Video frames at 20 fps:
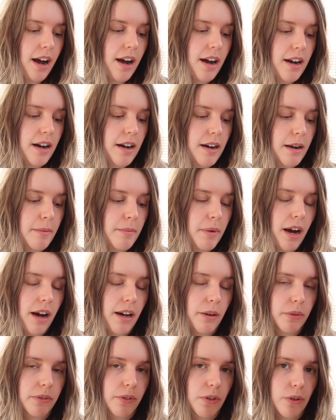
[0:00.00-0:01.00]

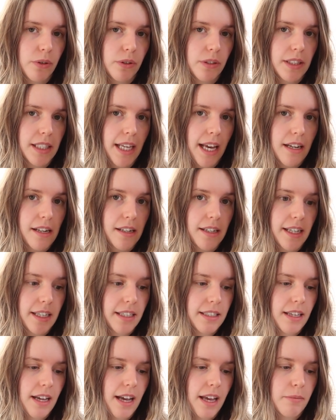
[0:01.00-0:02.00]
I will of course add a
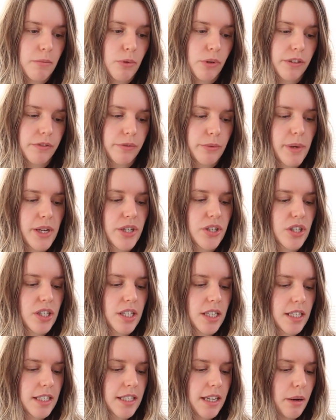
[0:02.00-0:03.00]
link and more information to this